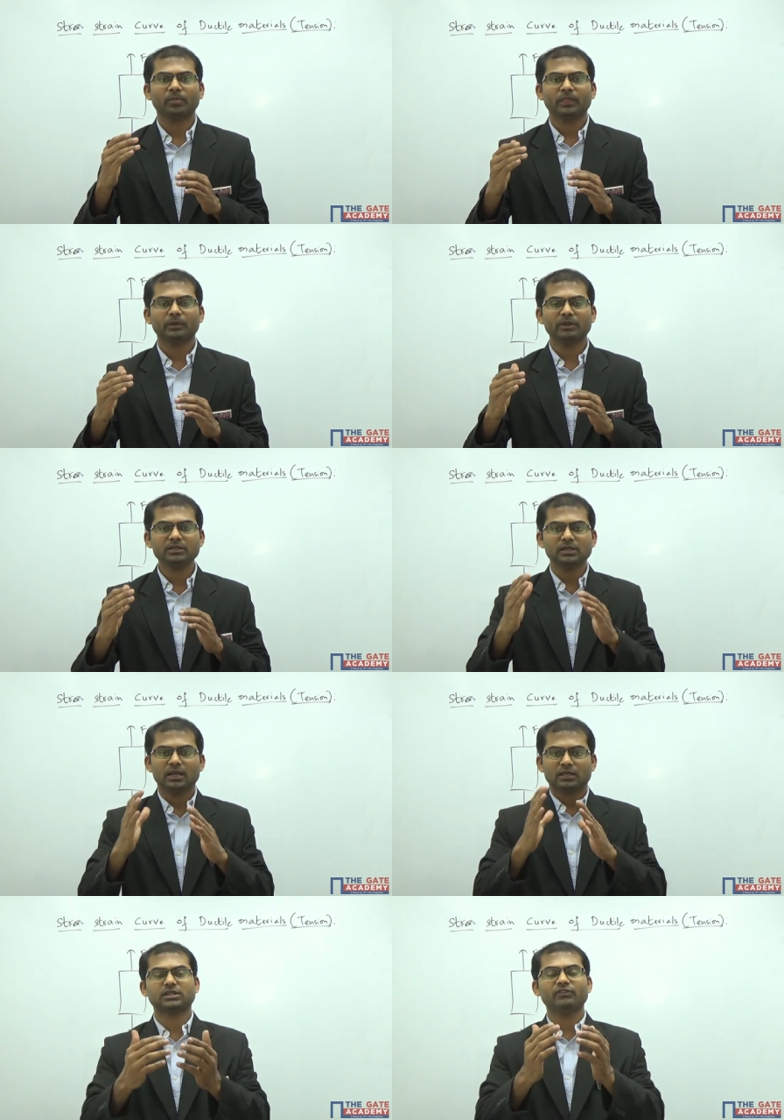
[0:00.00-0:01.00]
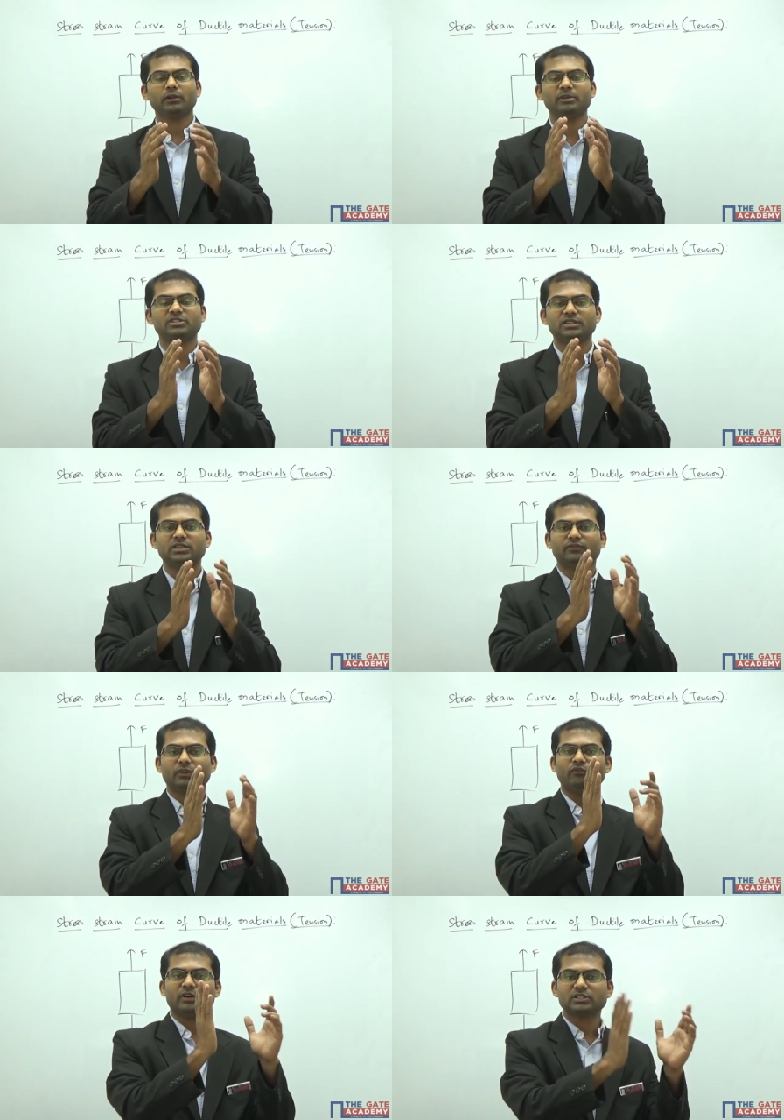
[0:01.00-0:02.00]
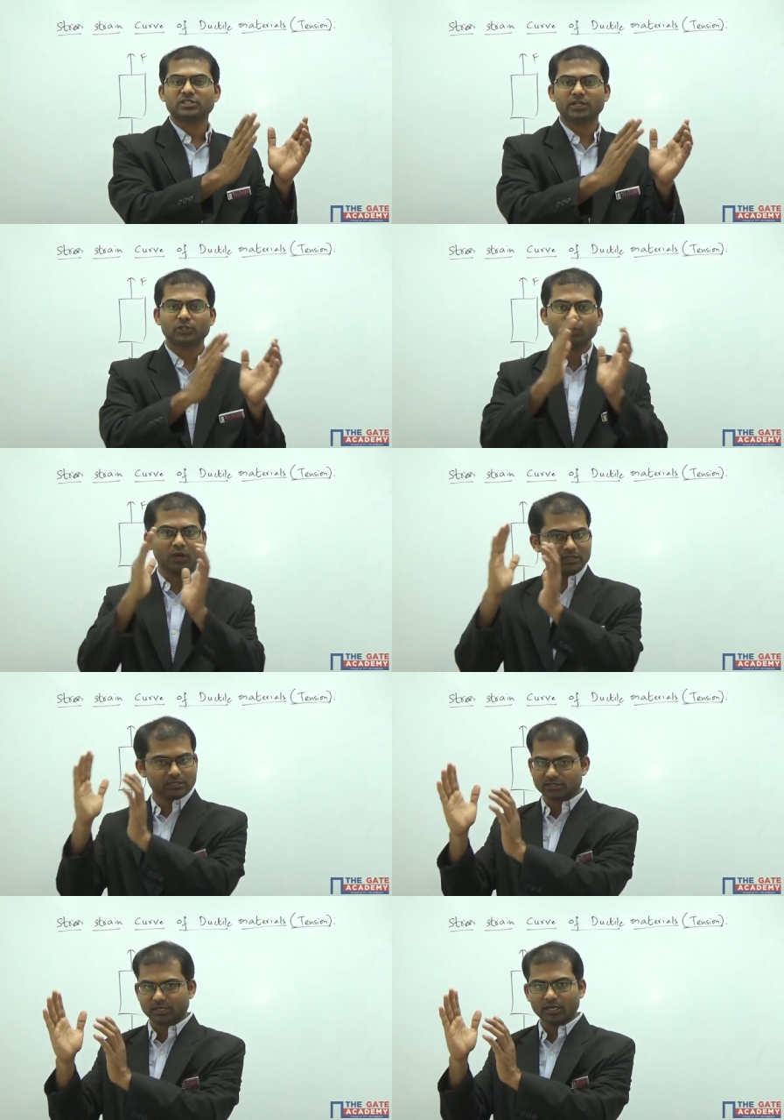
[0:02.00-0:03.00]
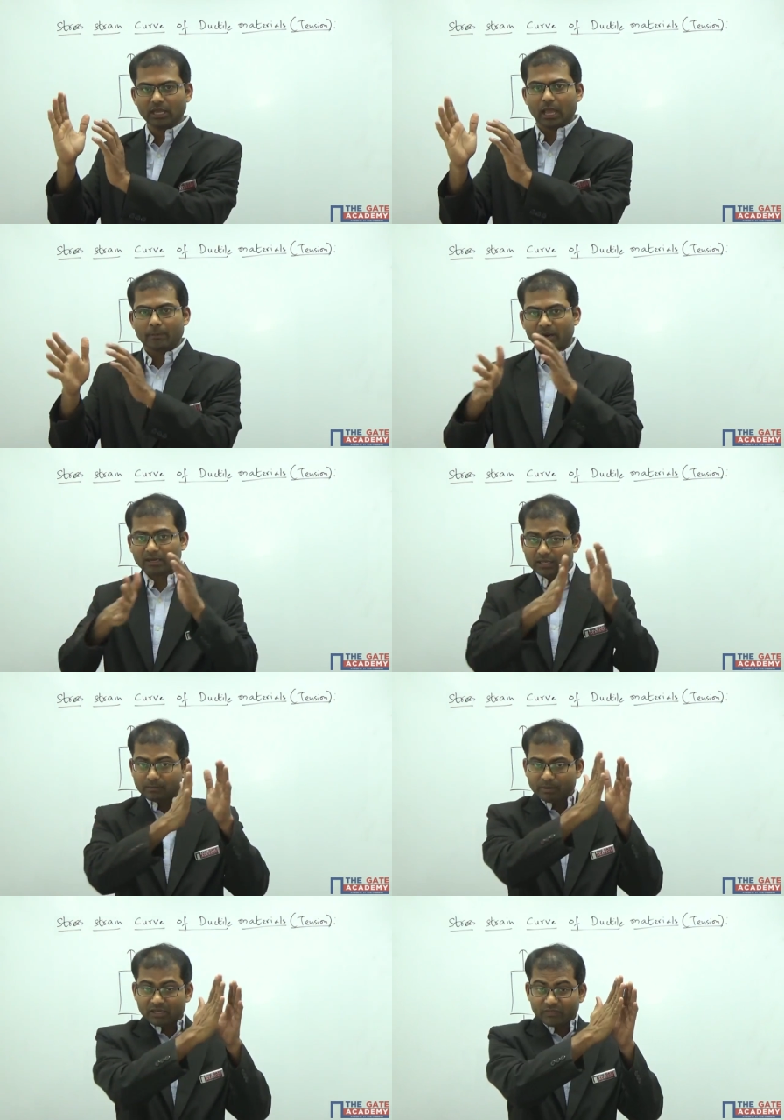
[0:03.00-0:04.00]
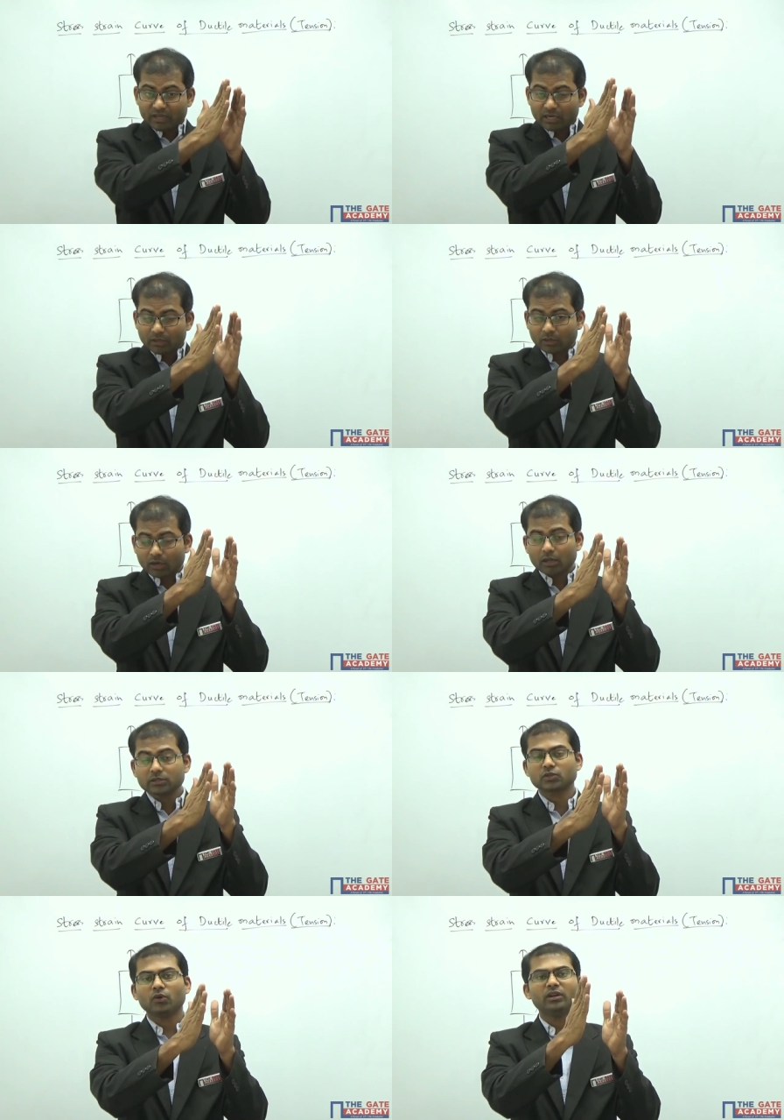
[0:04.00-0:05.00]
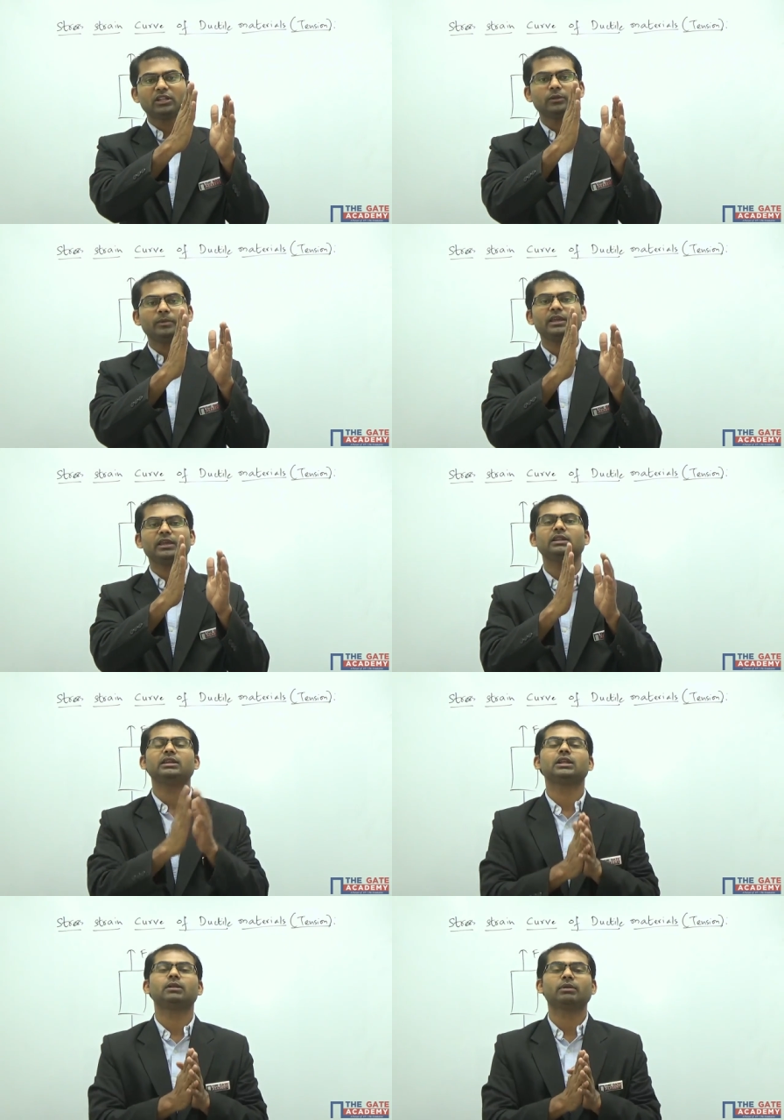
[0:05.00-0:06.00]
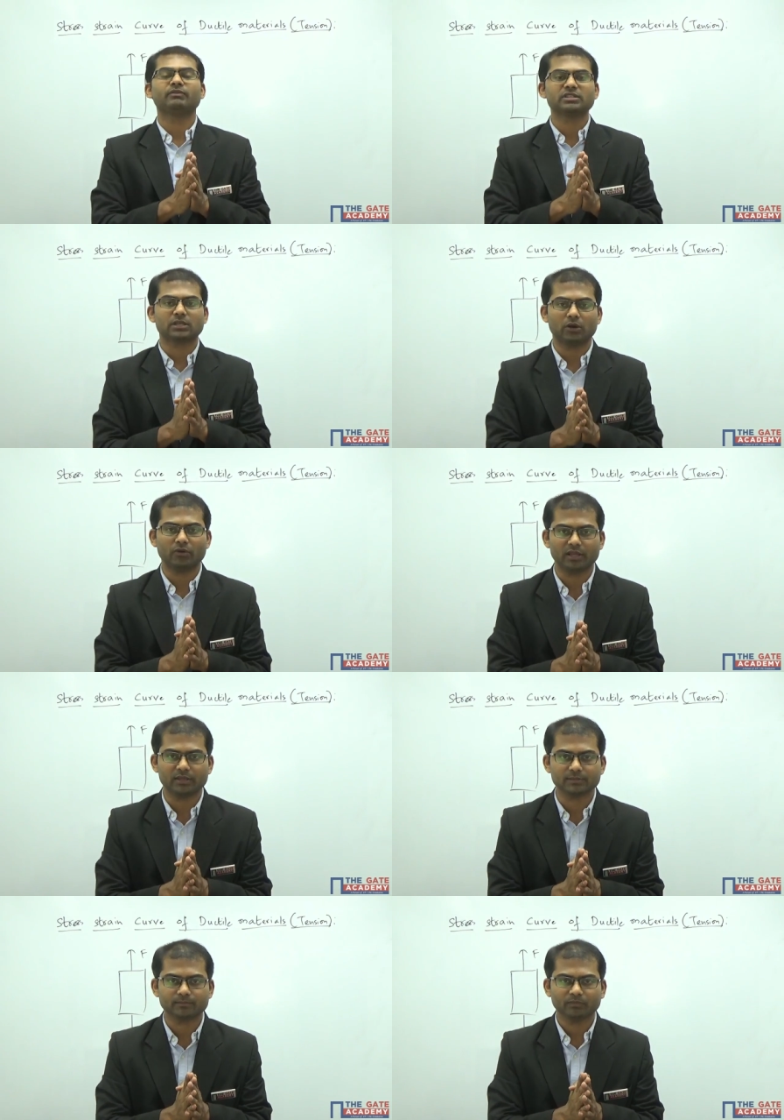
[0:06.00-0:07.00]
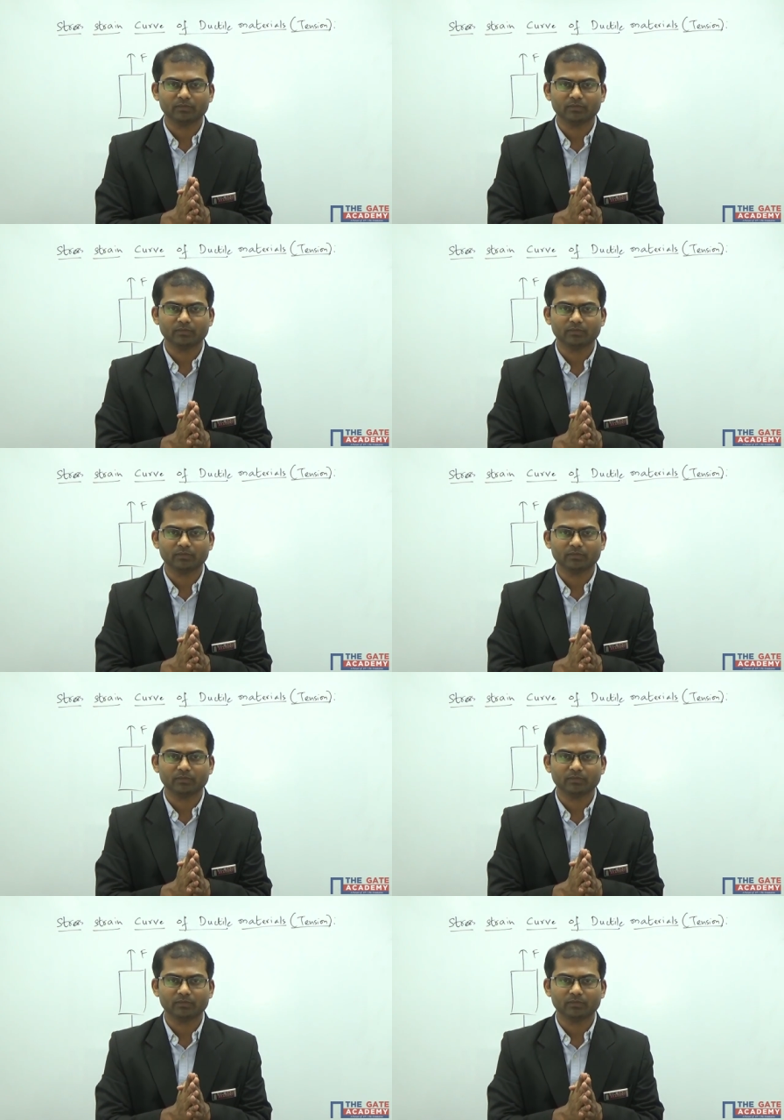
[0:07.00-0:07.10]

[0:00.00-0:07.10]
That means system will be changing from one state to other state, but in between it also it will be in equilibrium with the surroundings.